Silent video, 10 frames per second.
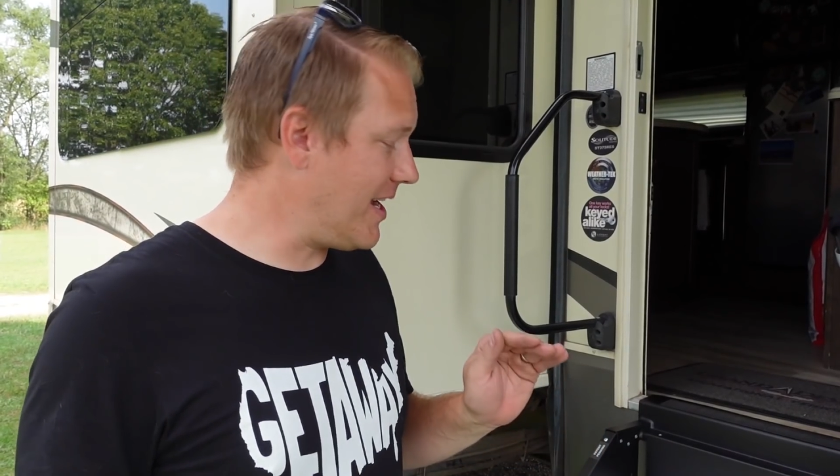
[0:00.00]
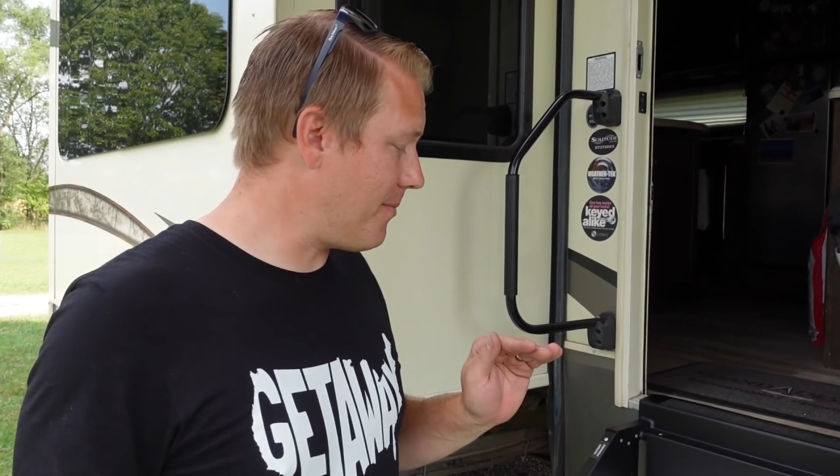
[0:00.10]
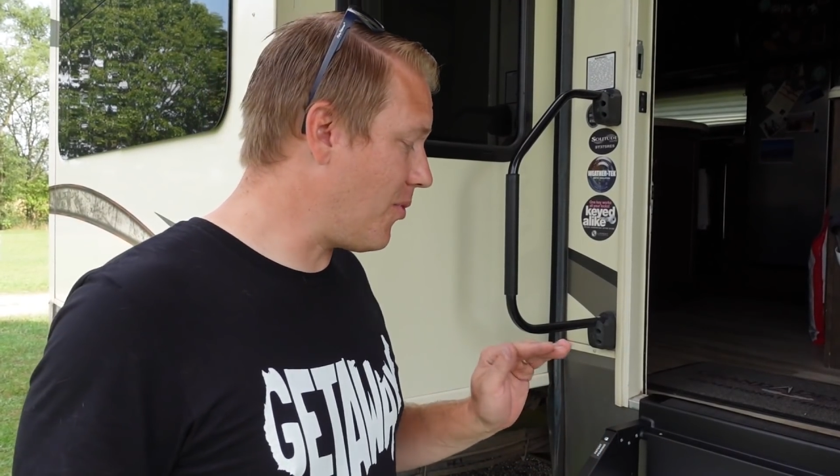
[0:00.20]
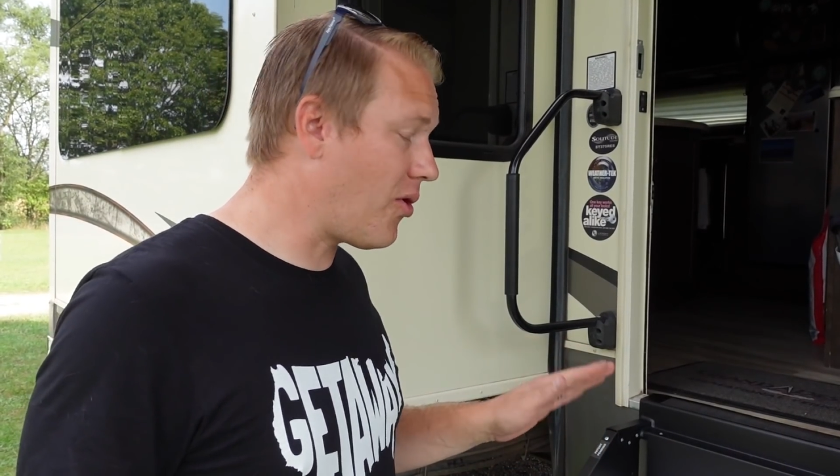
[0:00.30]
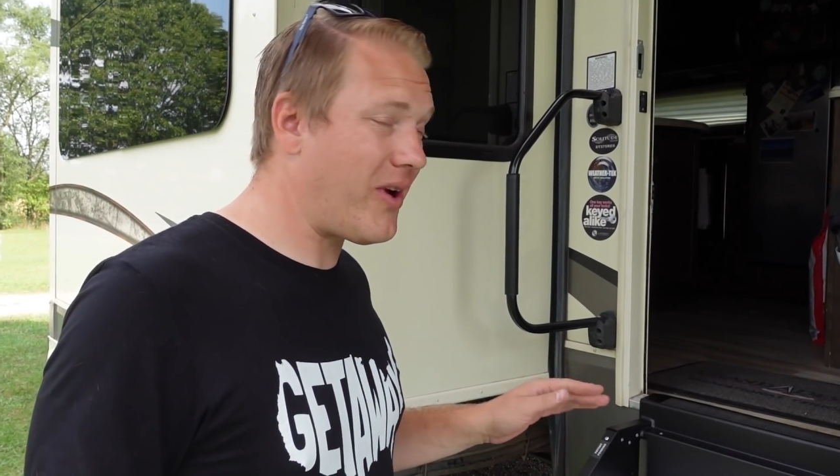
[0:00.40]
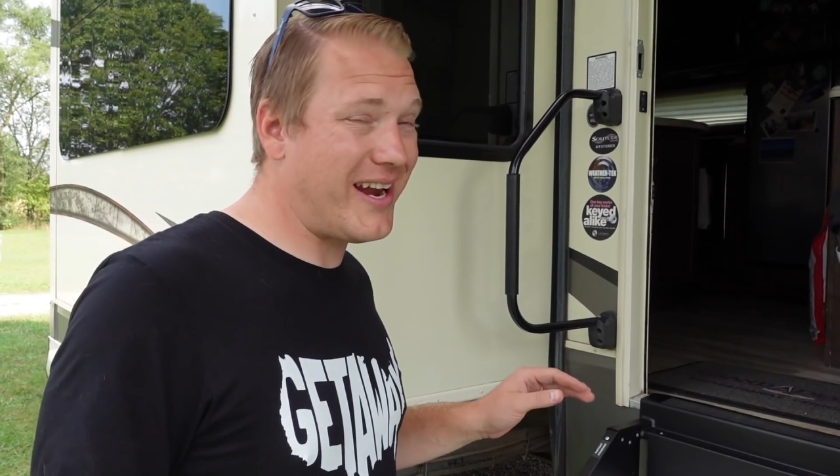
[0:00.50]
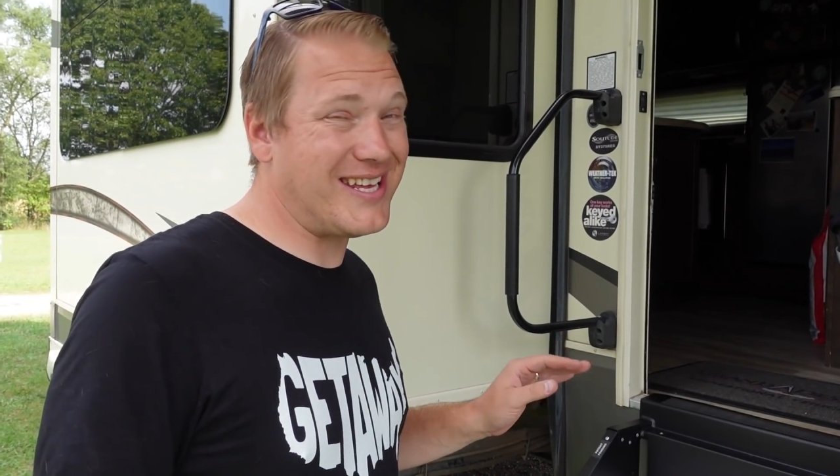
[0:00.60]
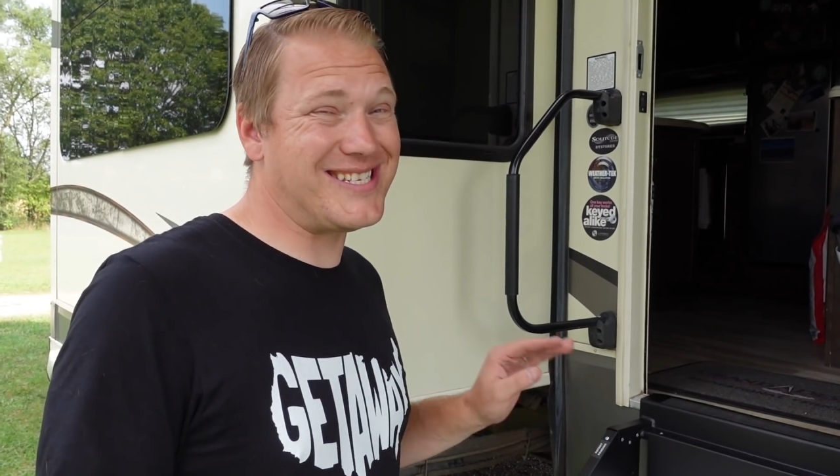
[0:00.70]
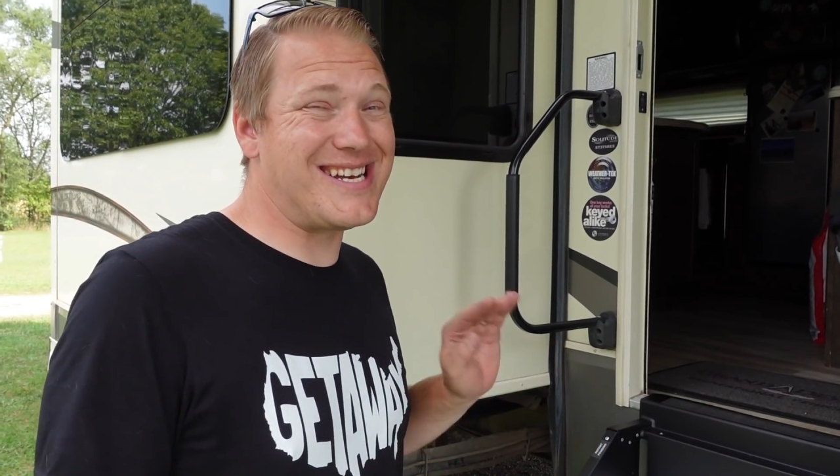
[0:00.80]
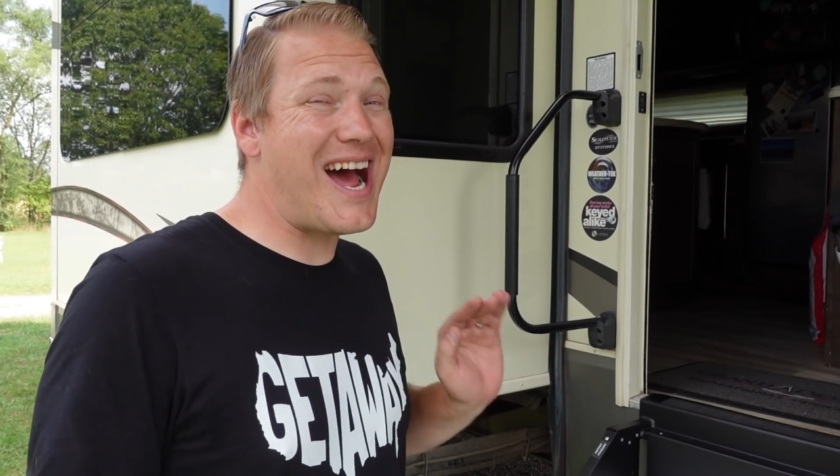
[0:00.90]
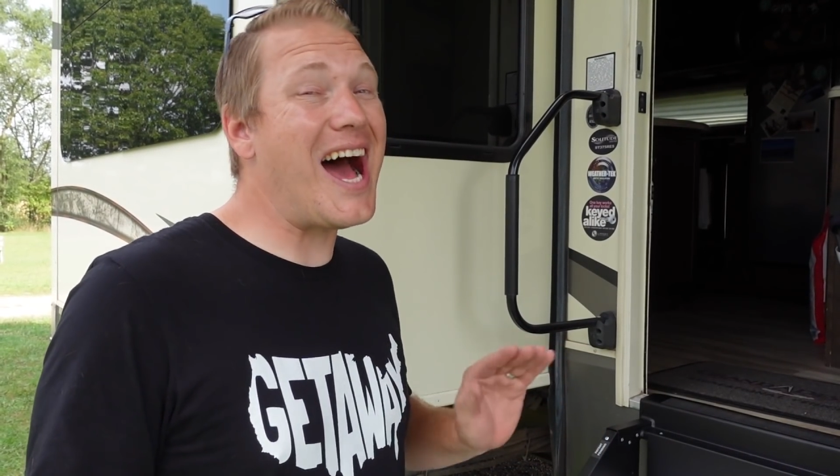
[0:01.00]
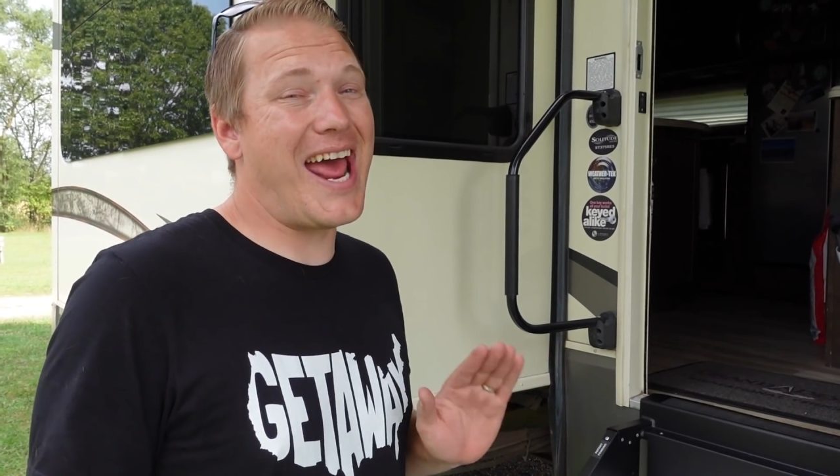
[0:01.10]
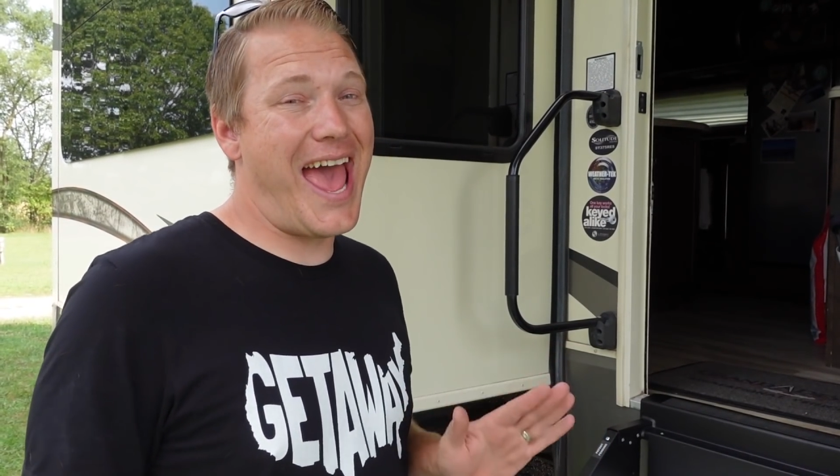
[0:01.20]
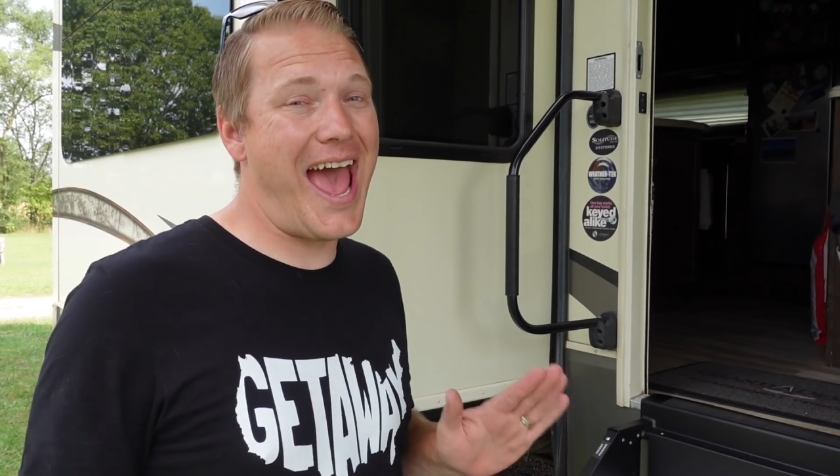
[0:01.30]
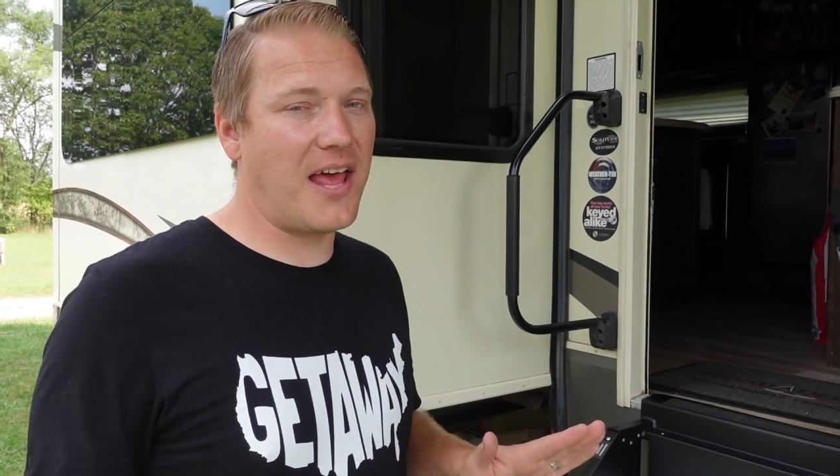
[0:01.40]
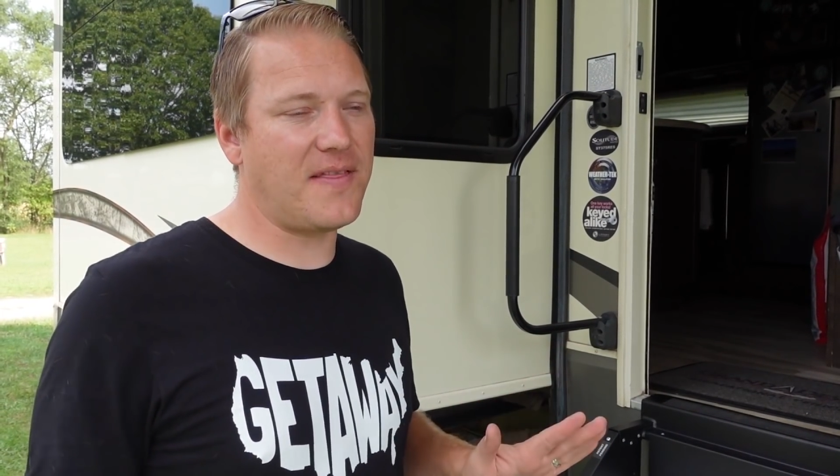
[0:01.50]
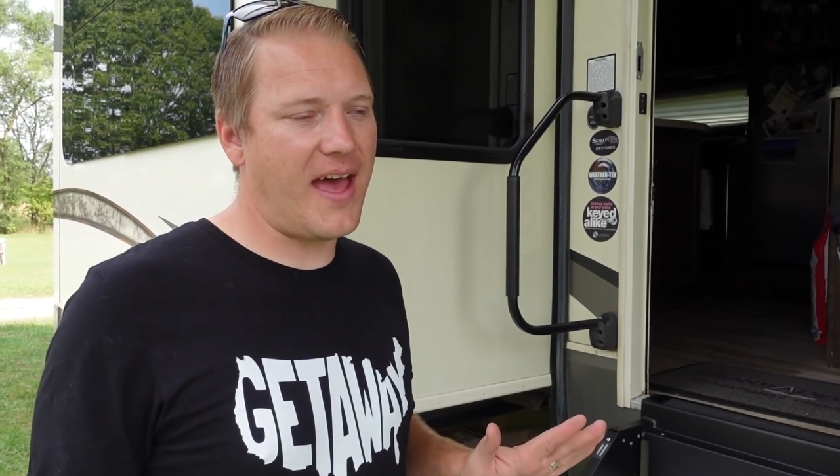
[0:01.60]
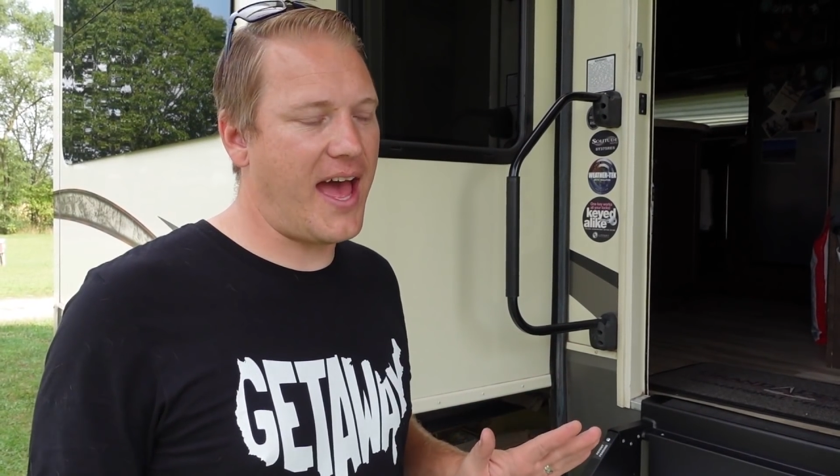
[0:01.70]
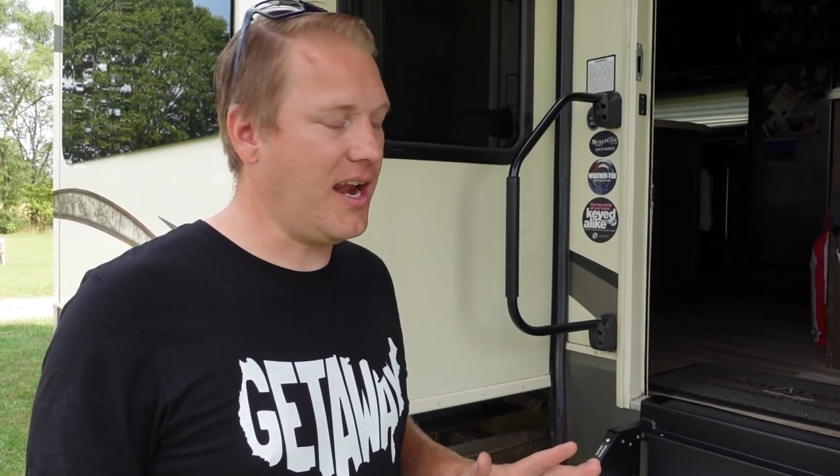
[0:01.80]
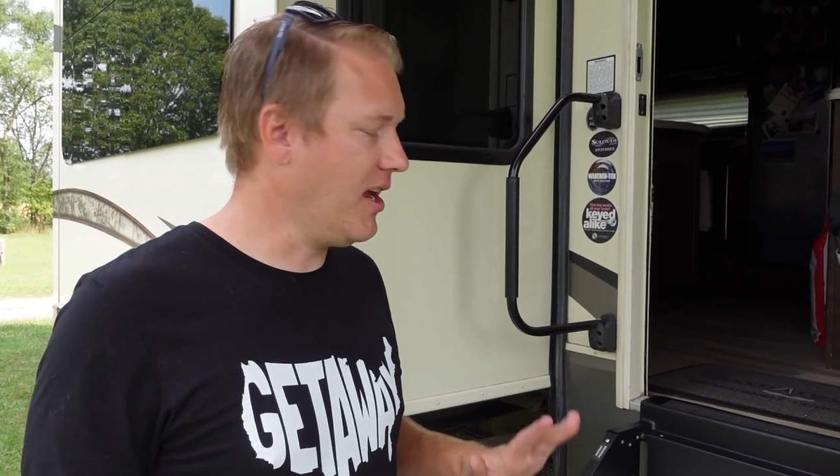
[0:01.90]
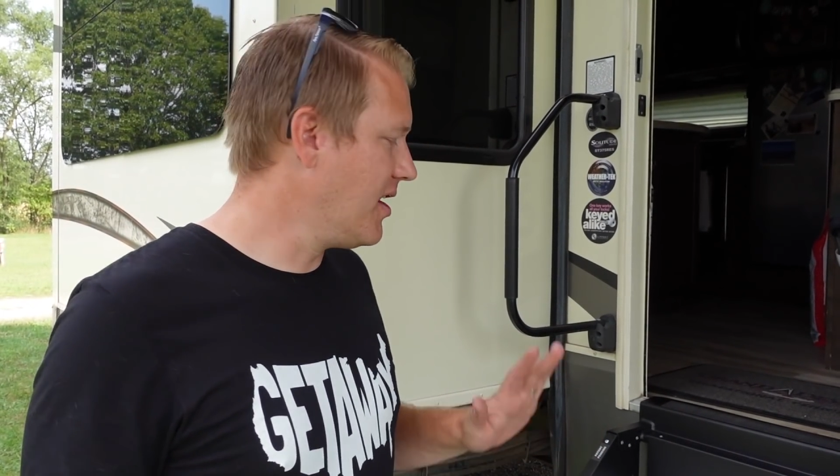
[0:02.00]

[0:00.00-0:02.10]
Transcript: and Morryde has not had that.